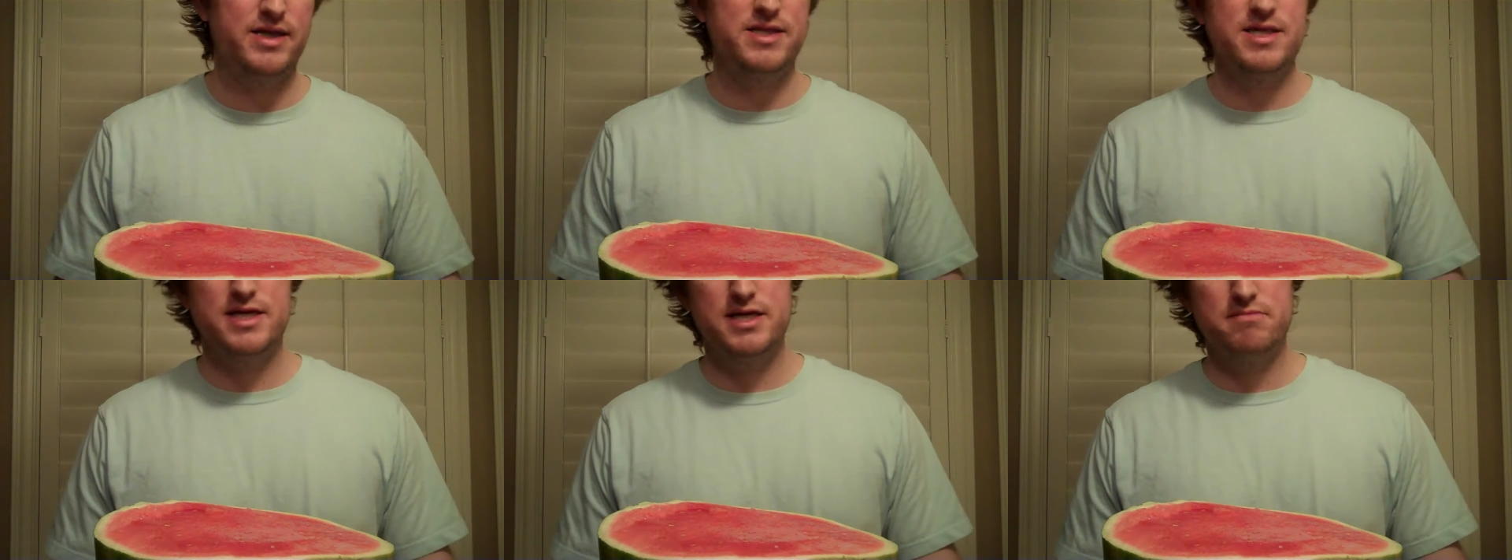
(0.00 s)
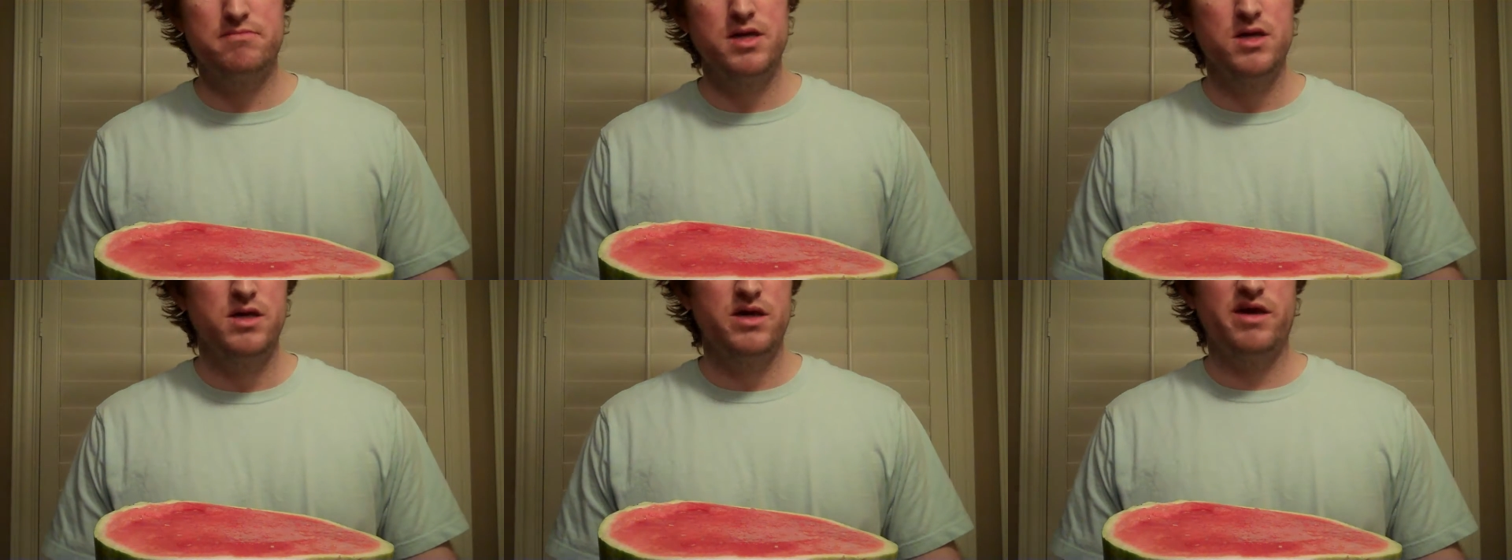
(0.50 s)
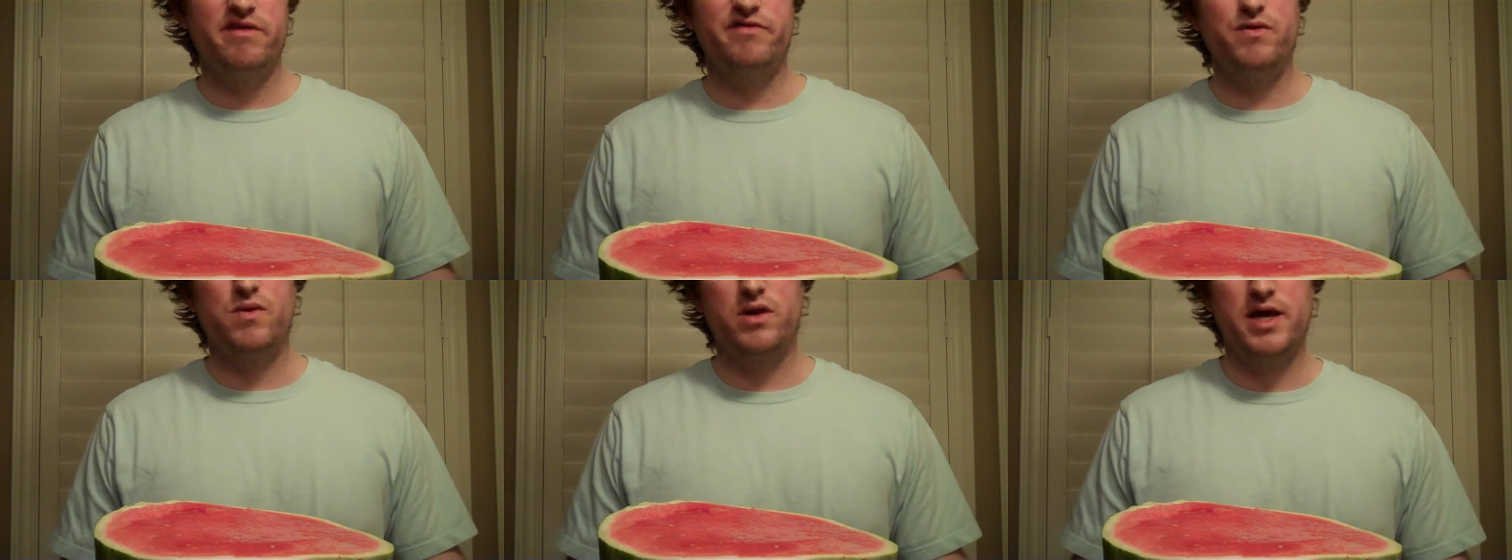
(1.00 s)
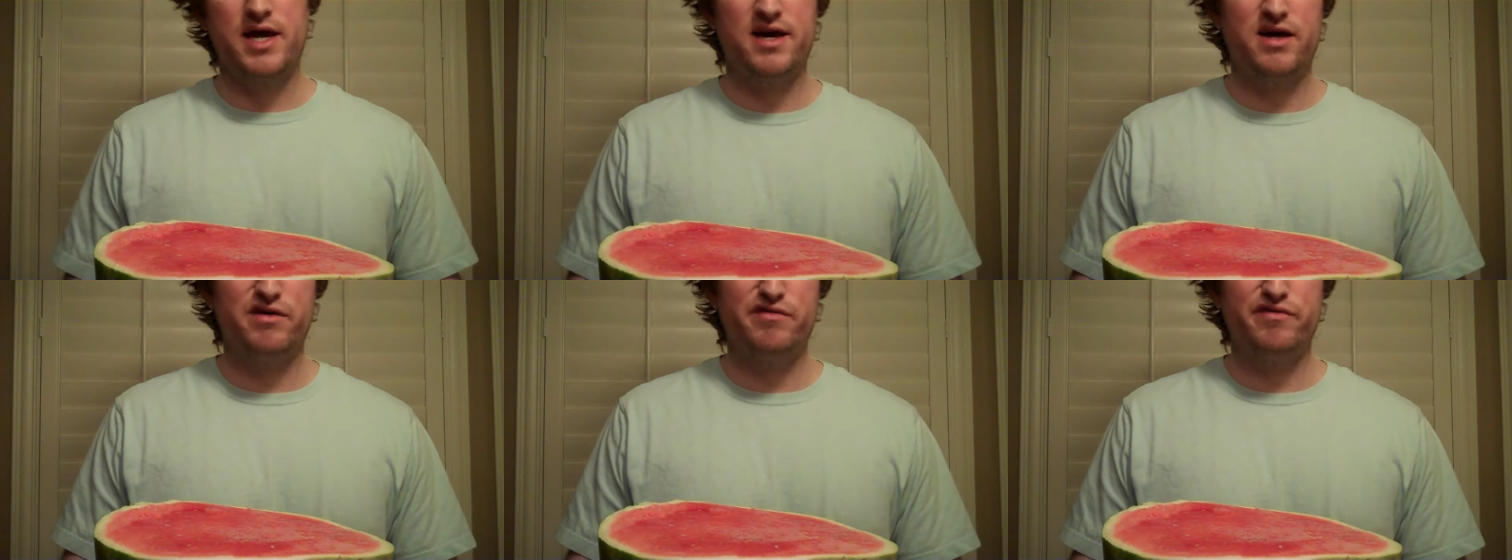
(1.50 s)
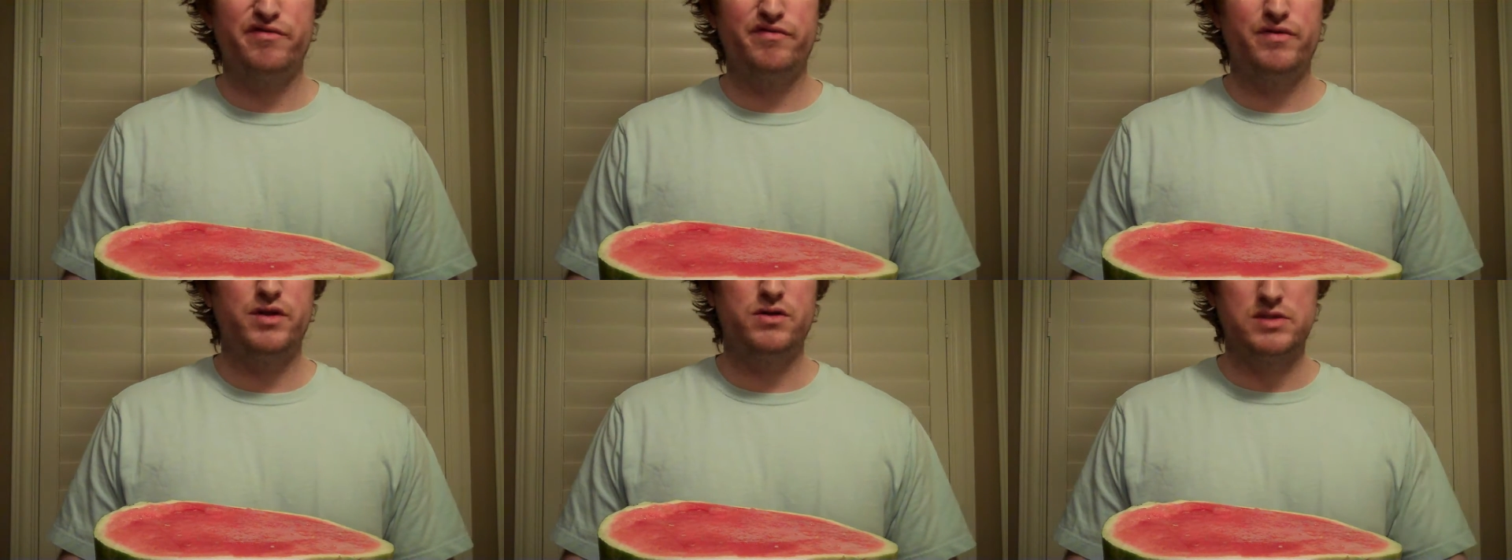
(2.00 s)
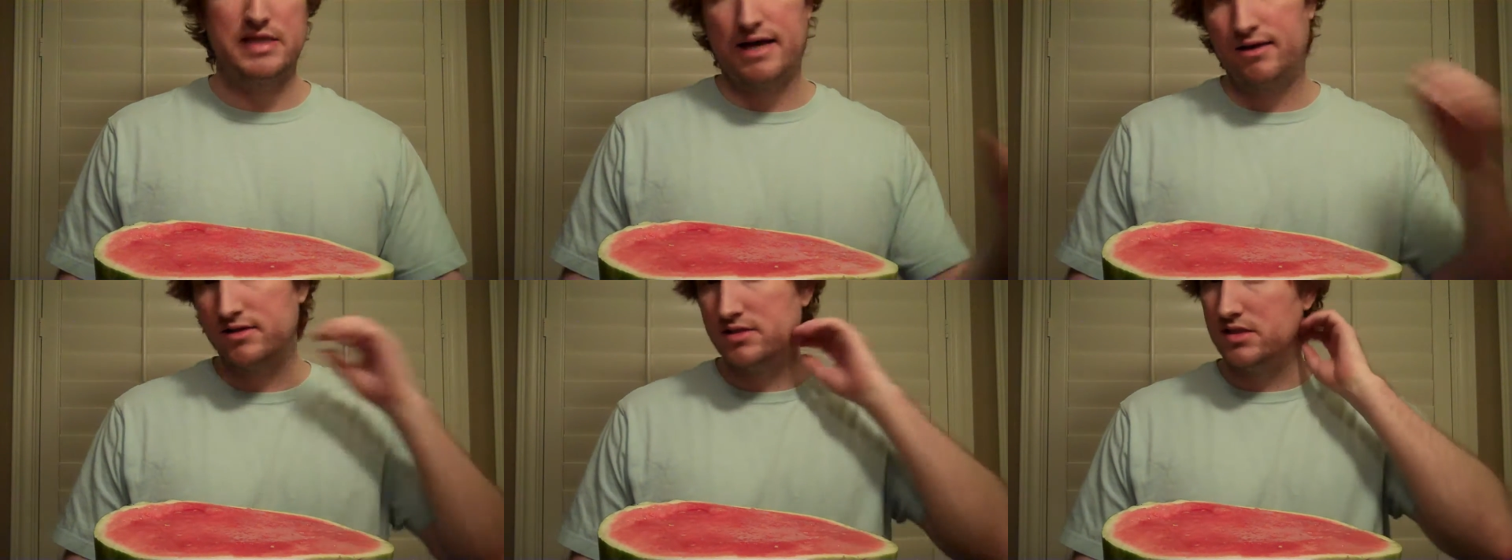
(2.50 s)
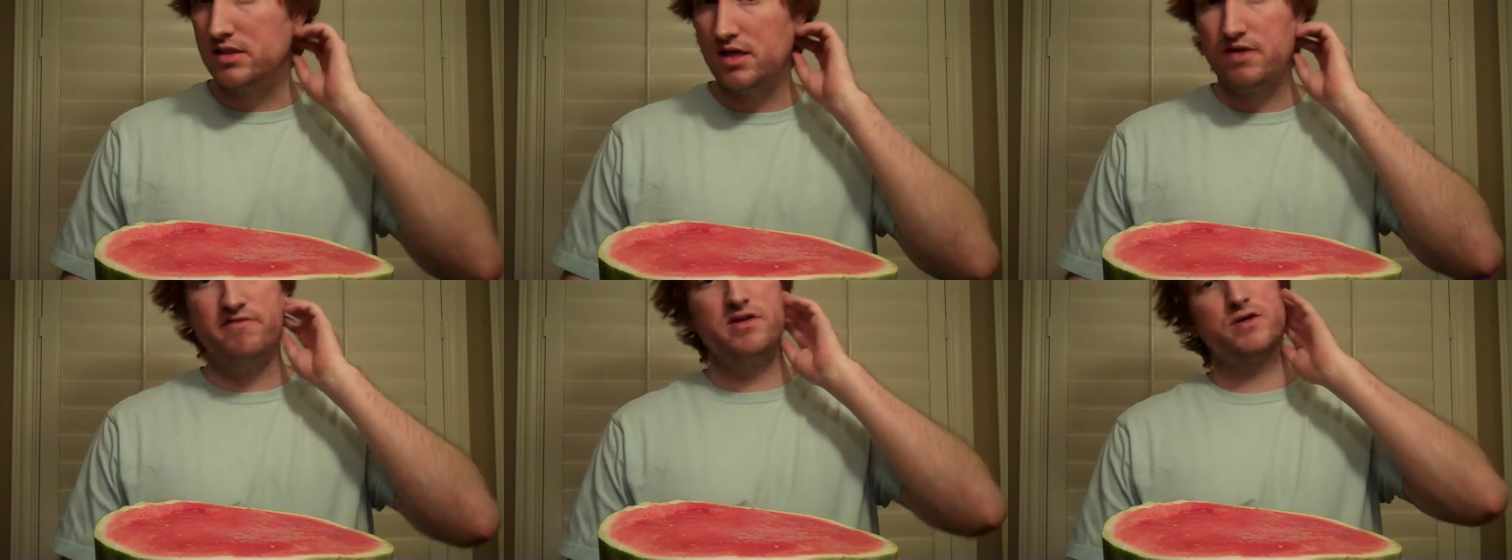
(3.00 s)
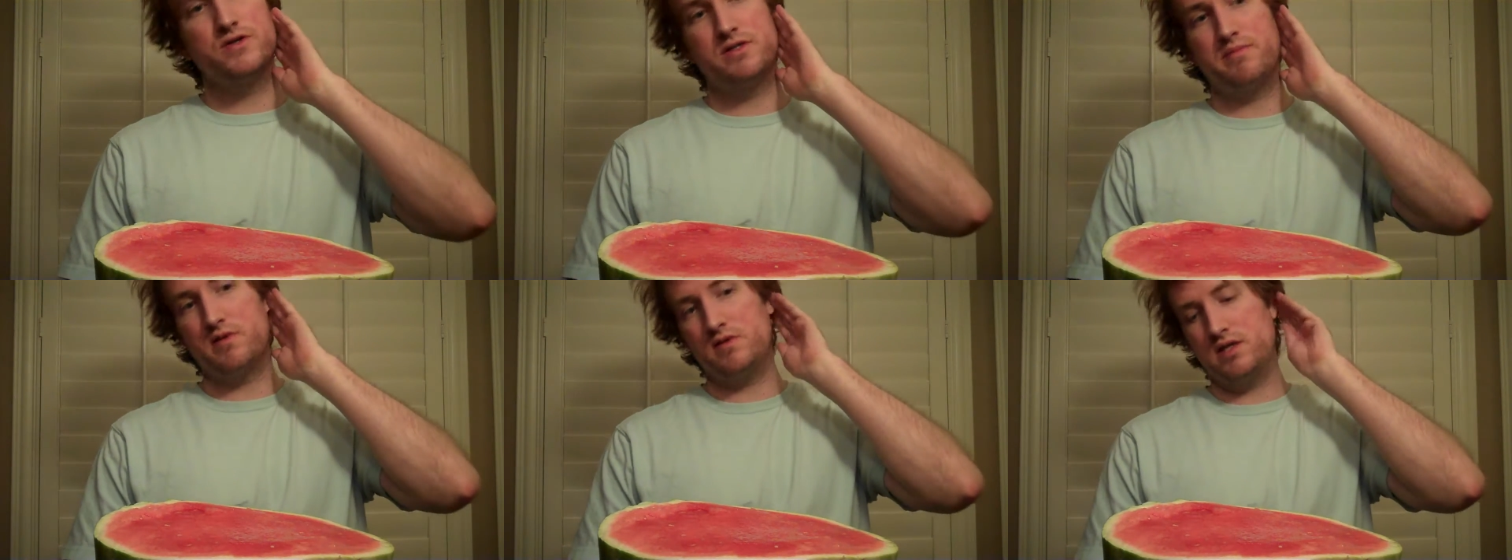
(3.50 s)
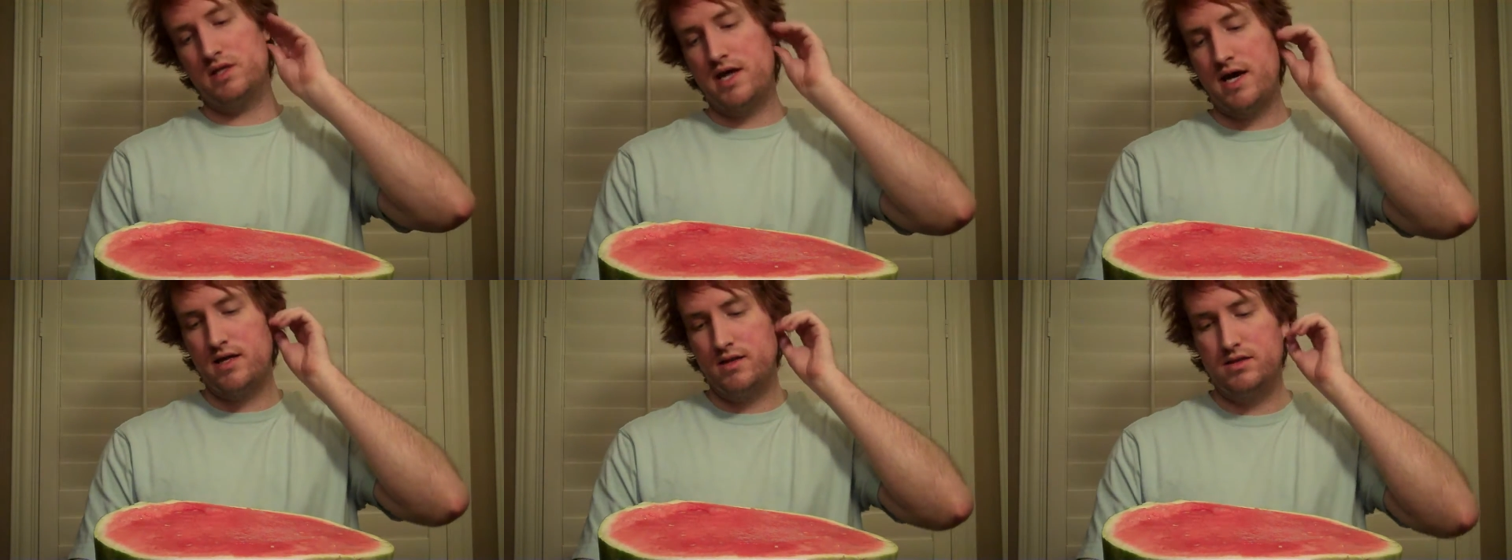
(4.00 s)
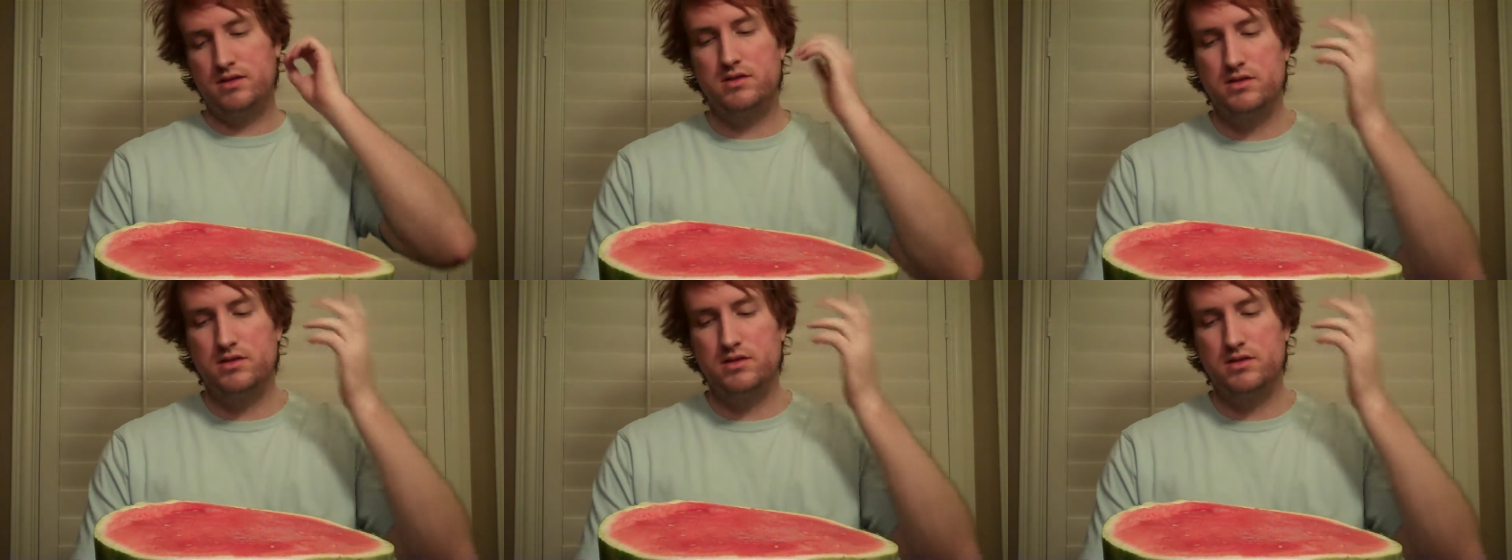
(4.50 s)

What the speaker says: And then if you want to have salads in the evening or something like that,